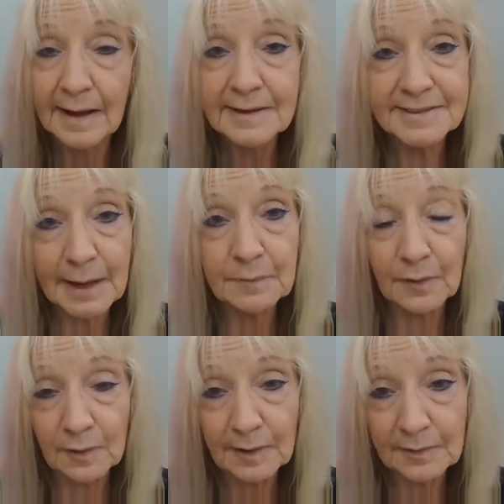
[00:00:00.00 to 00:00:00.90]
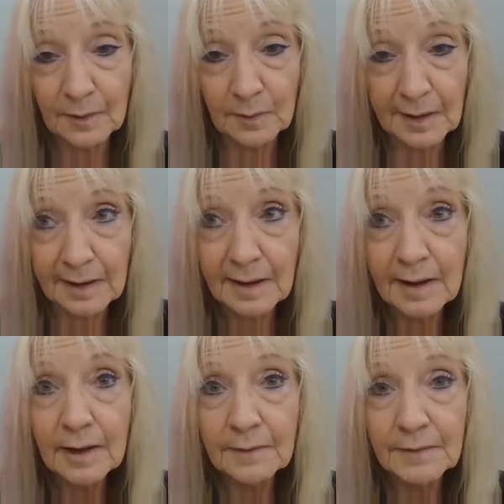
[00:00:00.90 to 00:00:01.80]
Same for early voting.
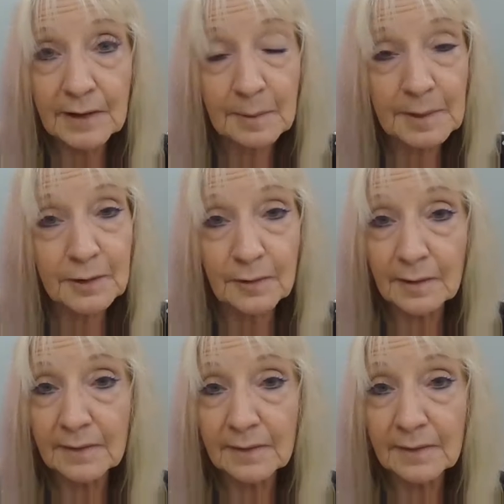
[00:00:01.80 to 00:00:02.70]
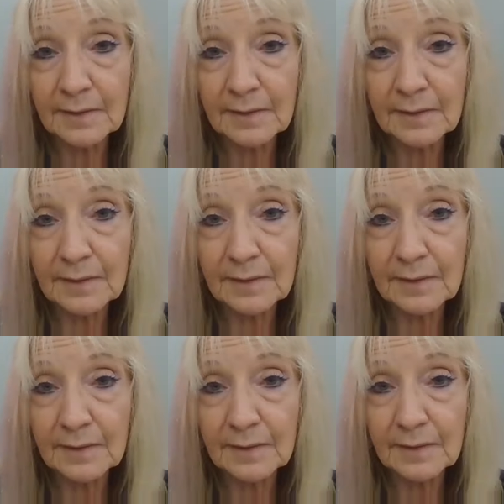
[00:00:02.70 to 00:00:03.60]
If you come into early voting,
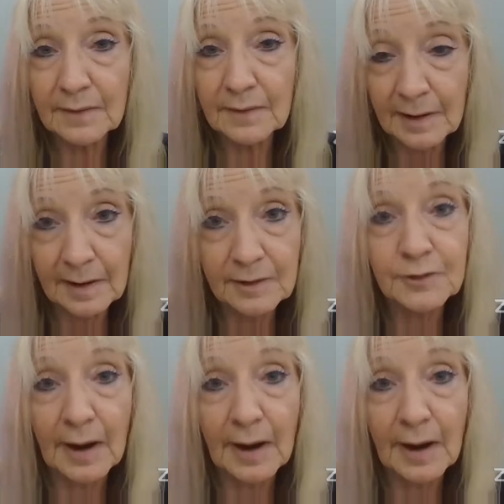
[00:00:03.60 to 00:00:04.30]
you have to have